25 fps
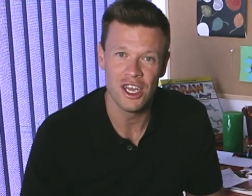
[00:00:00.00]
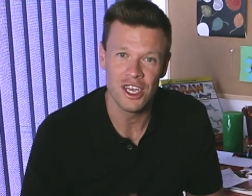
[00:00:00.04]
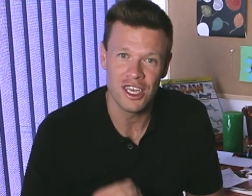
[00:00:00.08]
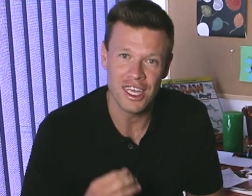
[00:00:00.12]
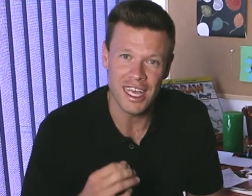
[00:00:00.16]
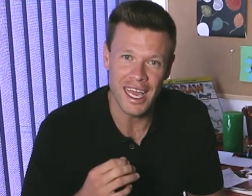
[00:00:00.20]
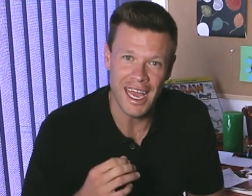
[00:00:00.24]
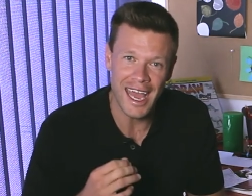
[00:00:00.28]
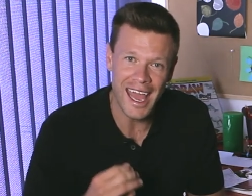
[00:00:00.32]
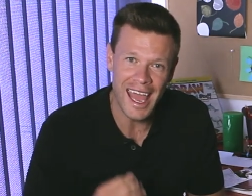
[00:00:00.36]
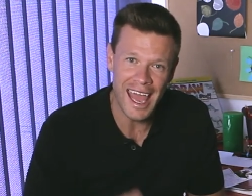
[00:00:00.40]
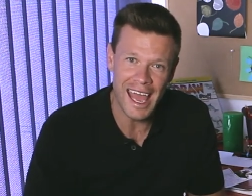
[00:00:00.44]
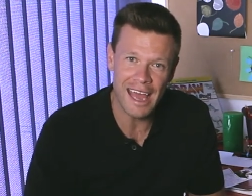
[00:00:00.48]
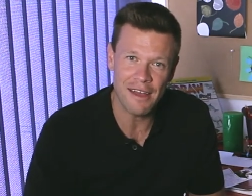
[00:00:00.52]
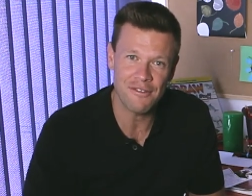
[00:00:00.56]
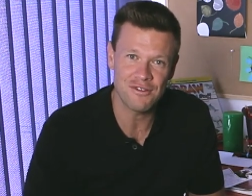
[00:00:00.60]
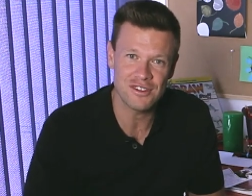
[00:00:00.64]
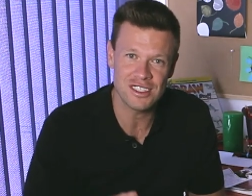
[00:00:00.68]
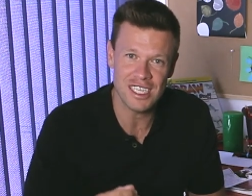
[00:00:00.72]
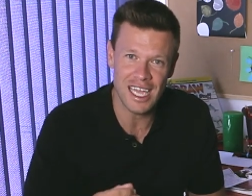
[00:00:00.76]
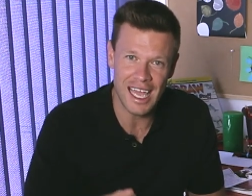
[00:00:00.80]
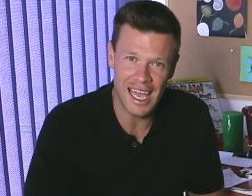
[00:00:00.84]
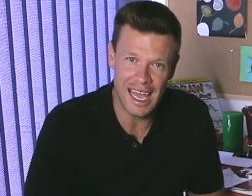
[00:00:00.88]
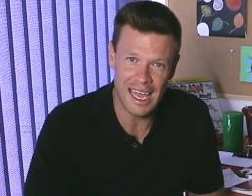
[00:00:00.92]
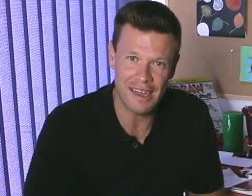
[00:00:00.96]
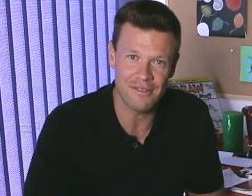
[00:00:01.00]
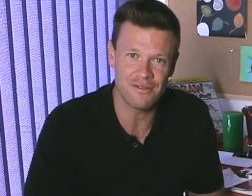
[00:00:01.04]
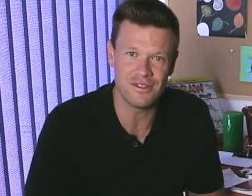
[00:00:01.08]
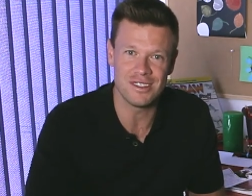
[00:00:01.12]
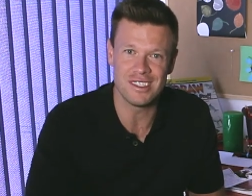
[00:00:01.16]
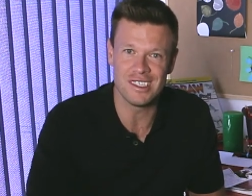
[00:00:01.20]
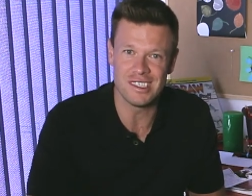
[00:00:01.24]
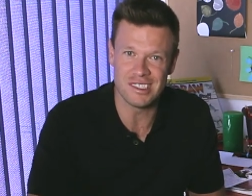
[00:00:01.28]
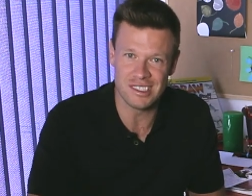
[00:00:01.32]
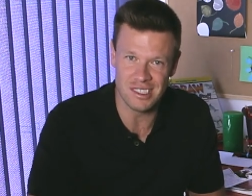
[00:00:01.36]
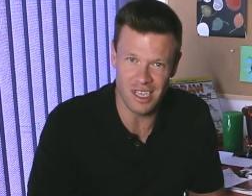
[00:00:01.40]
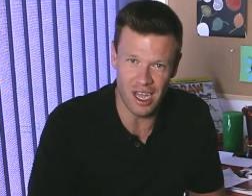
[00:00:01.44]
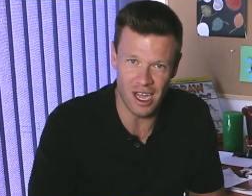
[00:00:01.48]
You have to have
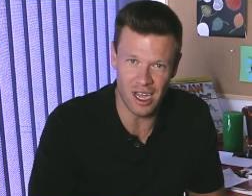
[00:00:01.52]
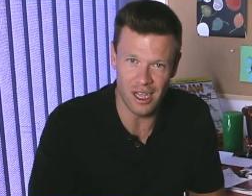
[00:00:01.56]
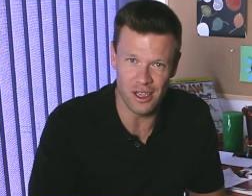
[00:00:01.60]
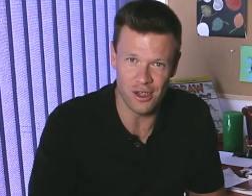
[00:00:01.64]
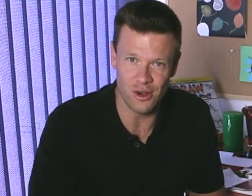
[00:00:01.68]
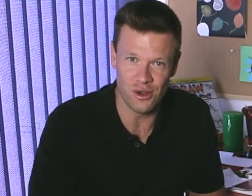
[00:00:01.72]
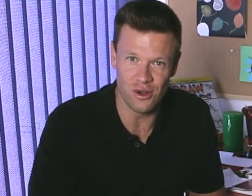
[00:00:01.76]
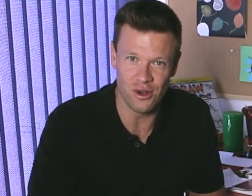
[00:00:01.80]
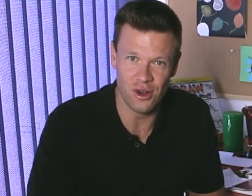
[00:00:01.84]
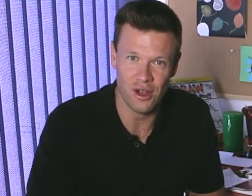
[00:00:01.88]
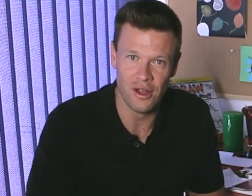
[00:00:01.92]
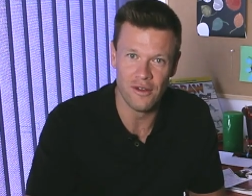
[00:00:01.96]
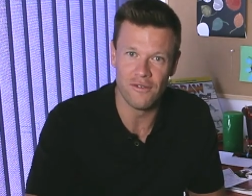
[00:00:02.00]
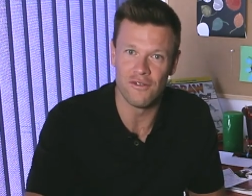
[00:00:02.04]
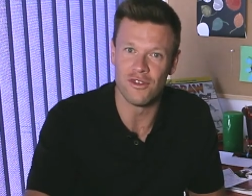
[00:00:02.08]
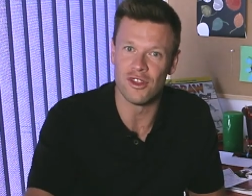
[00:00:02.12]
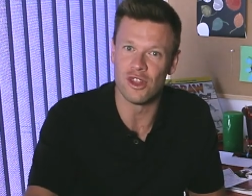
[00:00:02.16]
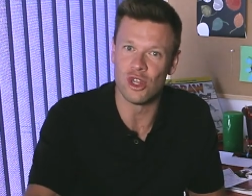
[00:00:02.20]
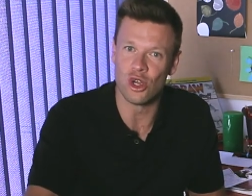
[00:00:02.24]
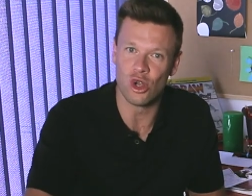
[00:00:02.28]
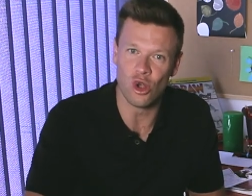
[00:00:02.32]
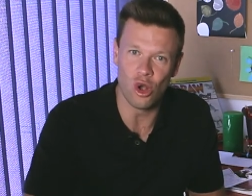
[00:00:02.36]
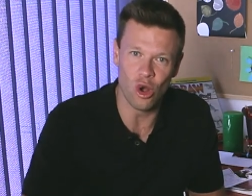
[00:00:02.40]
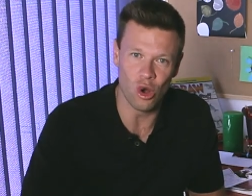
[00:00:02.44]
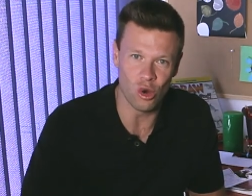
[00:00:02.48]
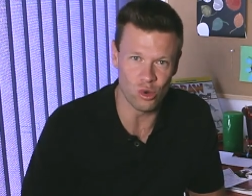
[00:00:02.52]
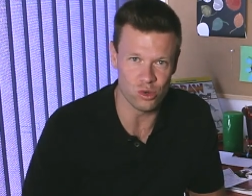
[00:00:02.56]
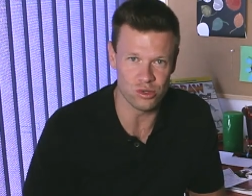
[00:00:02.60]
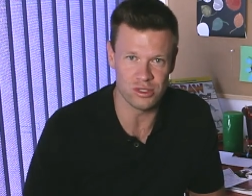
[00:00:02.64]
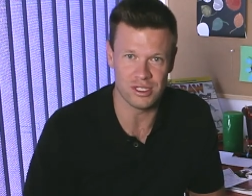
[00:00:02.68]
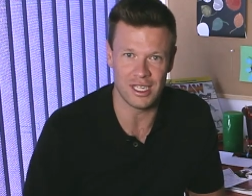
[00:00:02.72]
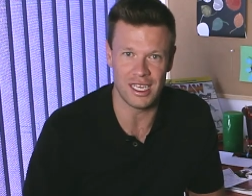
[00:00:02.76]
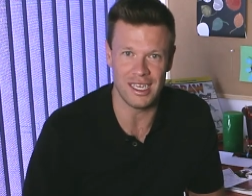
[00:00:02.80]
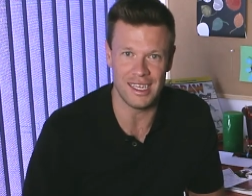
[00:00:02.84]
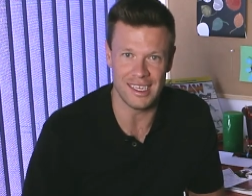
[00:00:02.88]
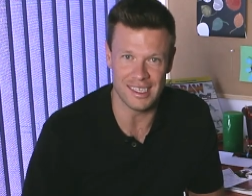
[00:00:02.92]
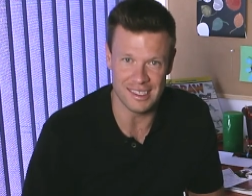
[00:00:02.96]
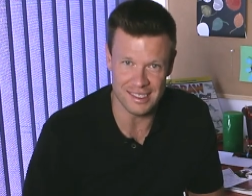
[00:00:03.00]
desire for the goals
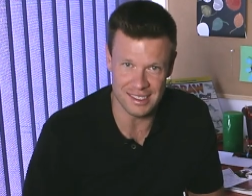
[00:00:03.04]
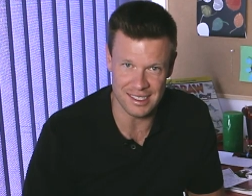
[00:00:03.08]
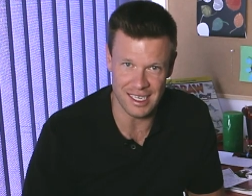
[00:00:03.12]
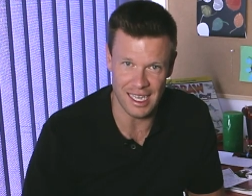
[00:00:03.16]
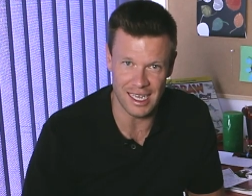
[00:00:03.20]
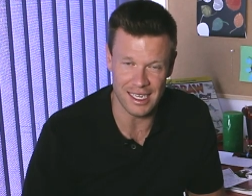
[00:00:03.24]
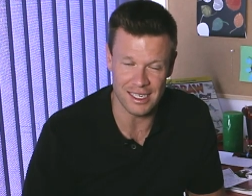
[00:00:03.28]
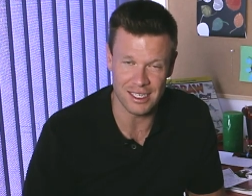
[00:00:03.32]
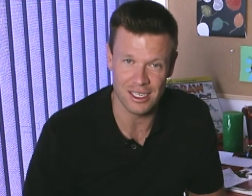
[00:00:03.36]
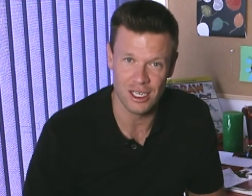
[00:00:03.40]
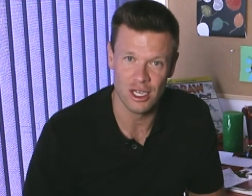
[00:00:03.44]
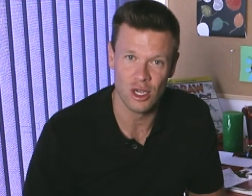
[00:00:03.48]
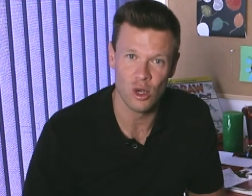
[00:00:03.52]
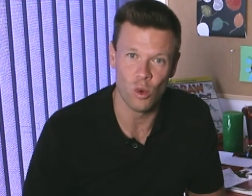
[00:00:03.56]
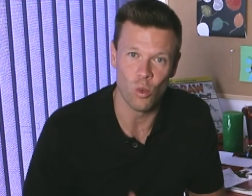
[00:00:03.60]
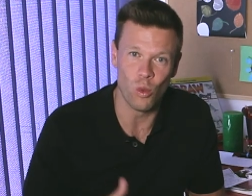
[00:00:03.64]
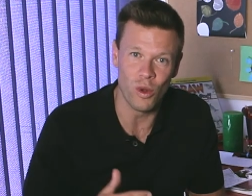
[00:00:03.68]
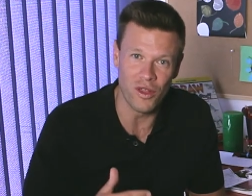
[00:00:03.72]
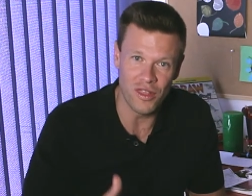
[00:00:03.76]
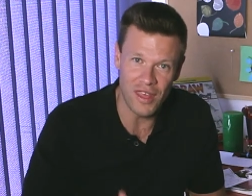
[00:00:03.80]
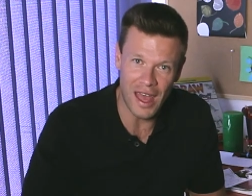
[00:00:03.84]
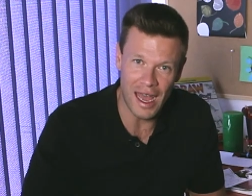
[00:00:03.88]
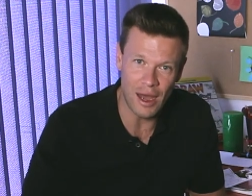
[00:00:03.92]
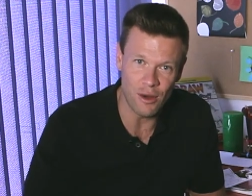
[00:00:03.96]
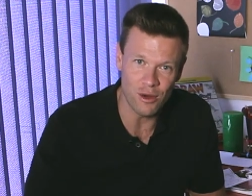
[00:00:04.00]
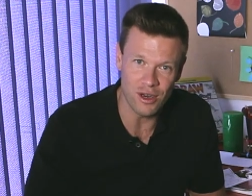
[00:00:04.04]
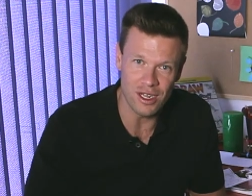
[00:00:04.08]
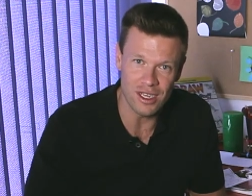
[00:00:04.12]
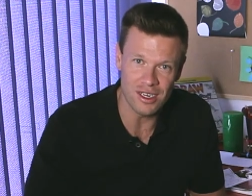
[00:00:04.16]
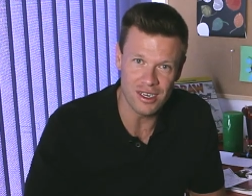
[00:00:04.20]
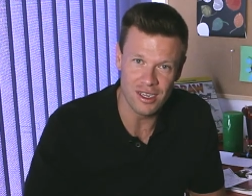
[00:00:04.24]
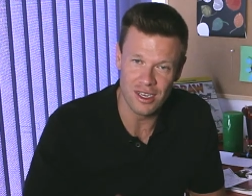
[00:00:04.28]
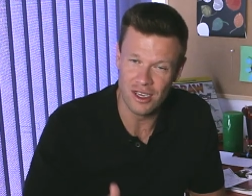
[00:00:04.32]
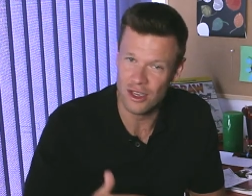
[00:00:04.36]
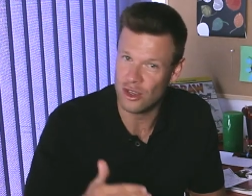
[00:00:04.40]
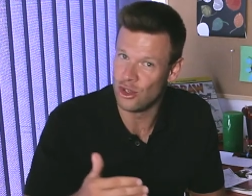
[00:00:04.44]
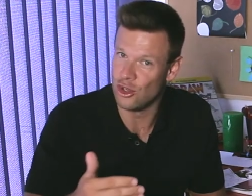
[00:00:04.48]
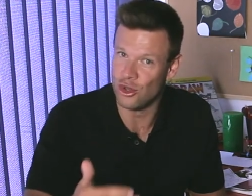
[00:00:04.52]
that you set. Without
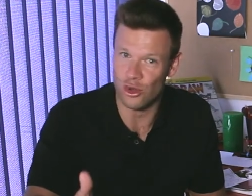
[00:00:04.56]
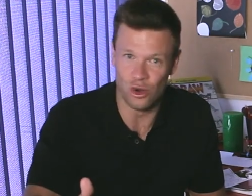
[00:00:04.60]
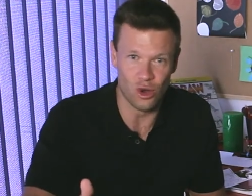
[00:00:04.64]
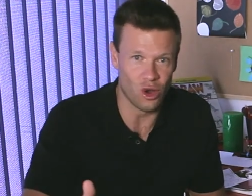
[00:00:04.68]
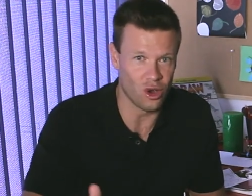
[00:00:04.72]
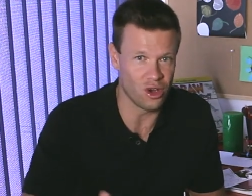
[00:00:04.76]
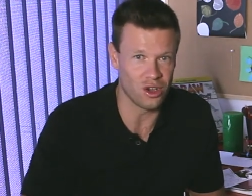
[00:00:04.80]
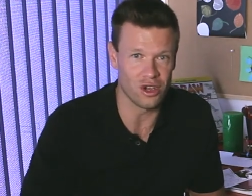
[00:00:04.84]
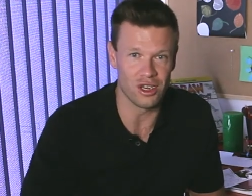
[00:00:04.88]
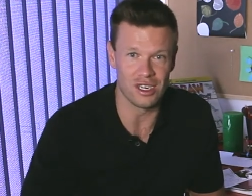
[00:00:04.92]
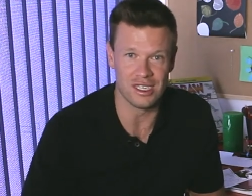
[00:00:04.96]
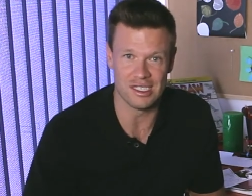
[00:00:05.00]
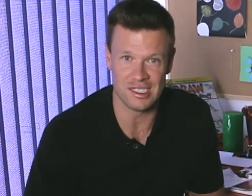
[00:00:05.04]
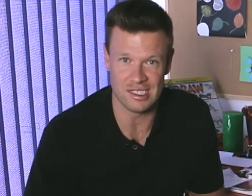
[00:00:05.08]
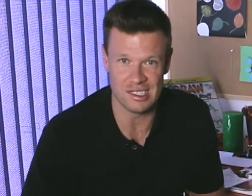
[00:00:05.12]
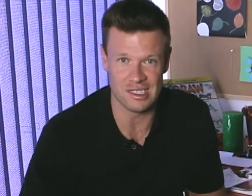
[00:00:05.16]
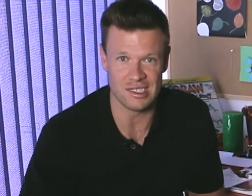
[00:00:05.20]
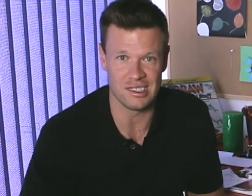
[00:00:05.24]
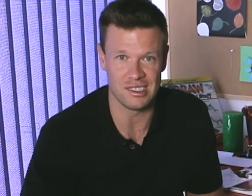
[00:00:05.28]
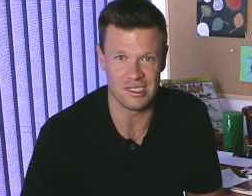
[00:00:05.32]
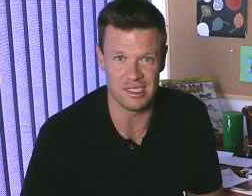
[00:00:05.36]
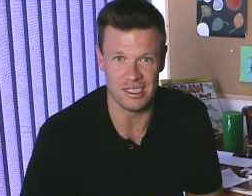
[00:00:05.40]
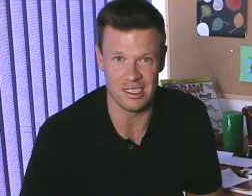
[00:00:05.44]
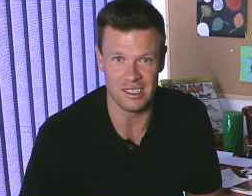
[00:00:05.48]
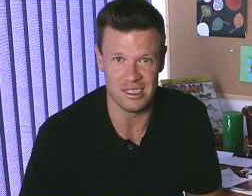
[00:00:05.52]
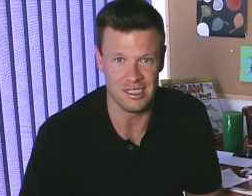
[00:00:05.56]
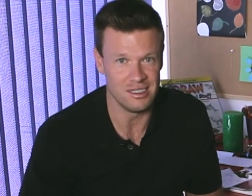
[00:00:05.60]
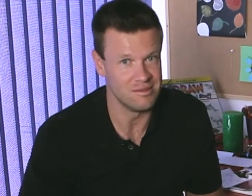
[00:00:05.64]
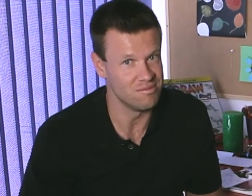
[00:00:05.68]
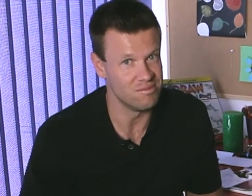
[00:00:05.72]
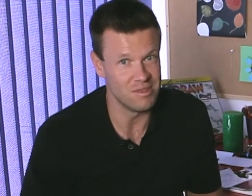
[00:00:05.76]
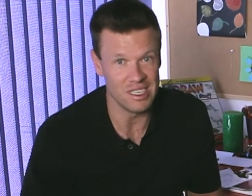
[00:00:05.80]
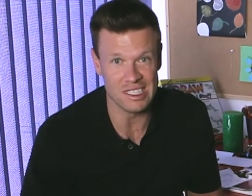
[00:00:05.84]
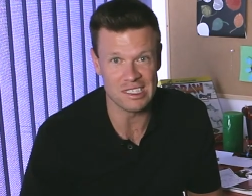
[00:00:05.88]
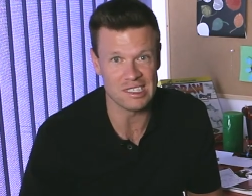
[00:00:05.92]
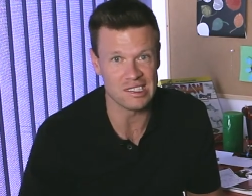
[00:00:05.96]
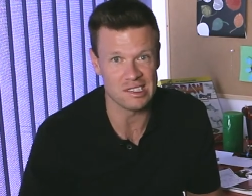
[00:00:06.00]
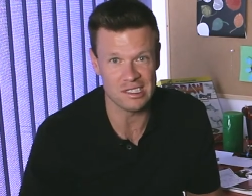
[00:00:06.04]
it, you're not going to succeed.
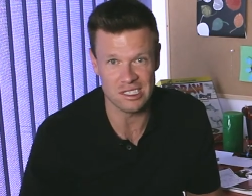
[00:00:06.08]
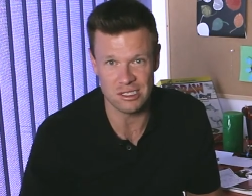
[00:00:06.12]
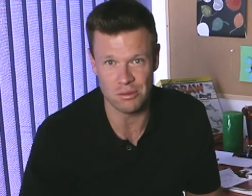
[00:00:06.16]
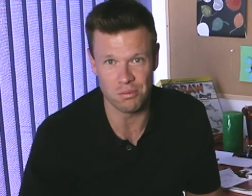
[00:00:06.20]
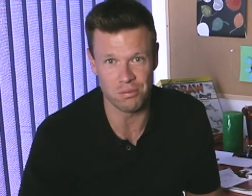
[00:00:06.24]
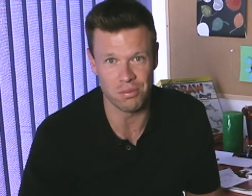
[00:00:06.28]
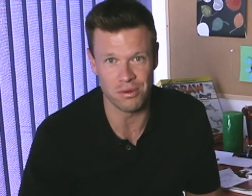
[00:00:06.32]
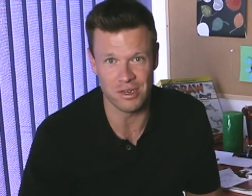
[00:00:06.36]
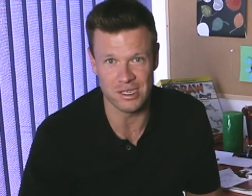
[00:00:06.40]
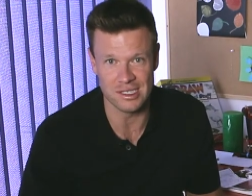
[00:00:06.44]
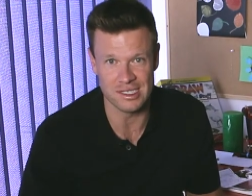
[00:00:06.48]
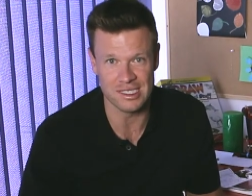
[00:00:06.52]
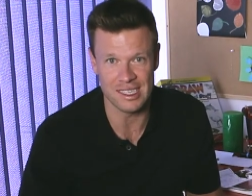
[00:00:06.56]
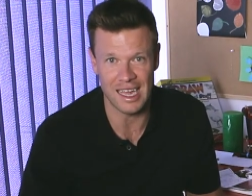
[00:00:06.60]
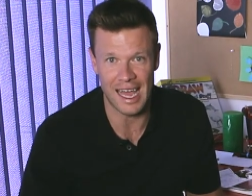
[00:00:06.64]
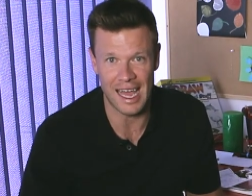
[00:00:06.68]
It's as simple as